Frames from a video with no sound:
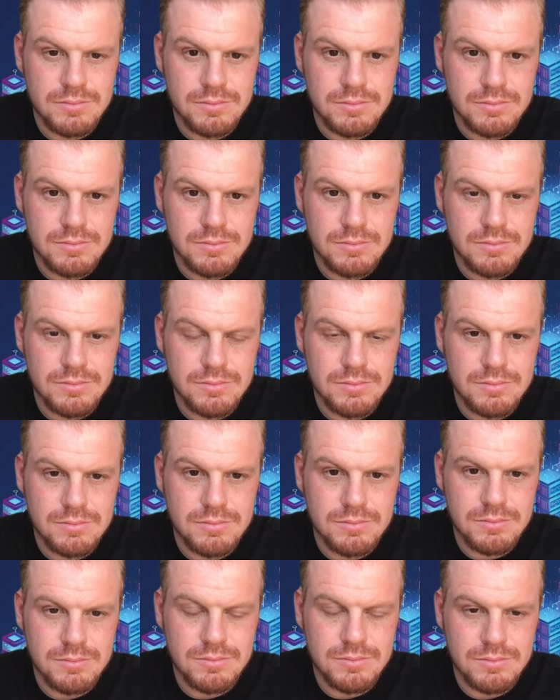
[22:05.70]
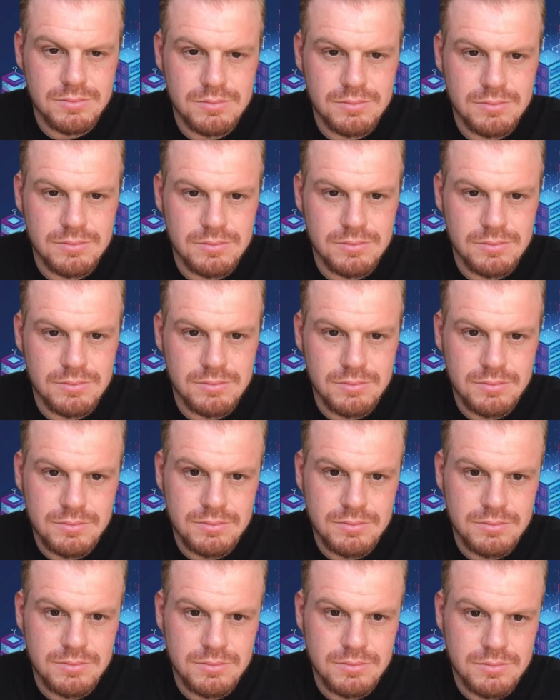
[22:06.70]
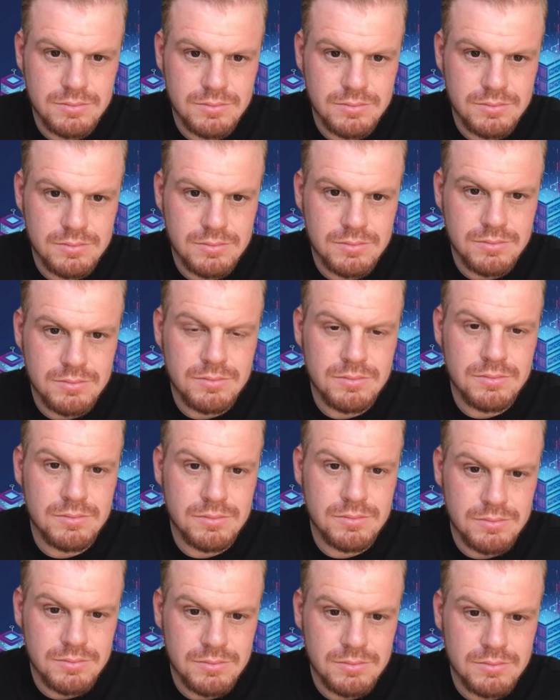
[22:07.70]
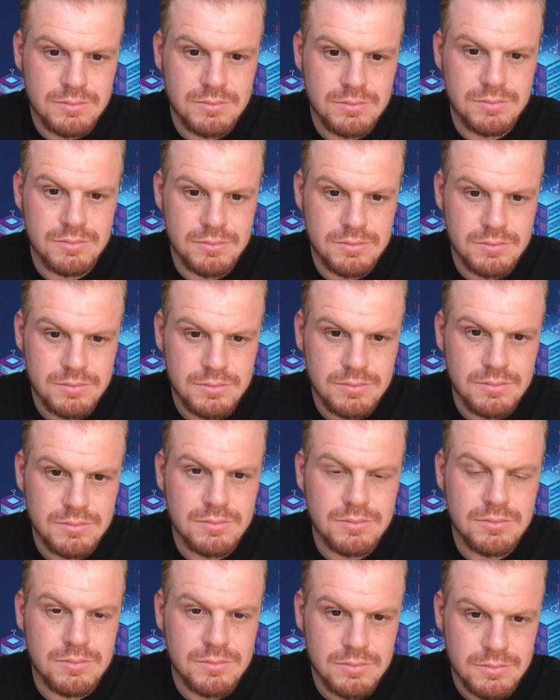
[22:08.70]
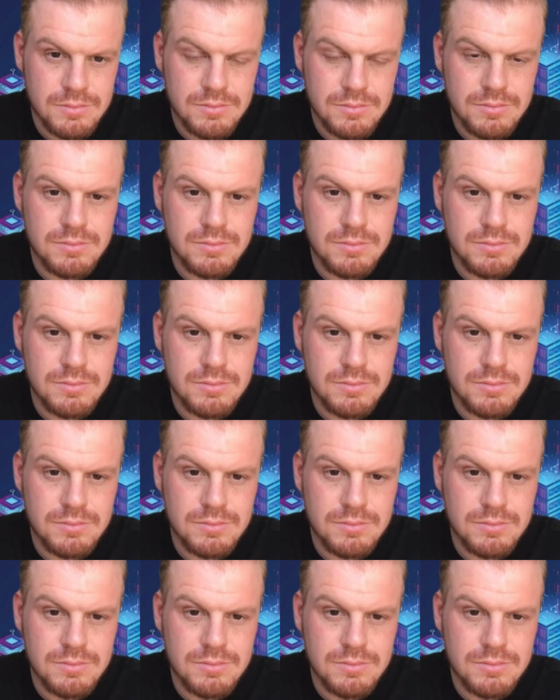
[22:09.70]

No words are spoken by the person on screen.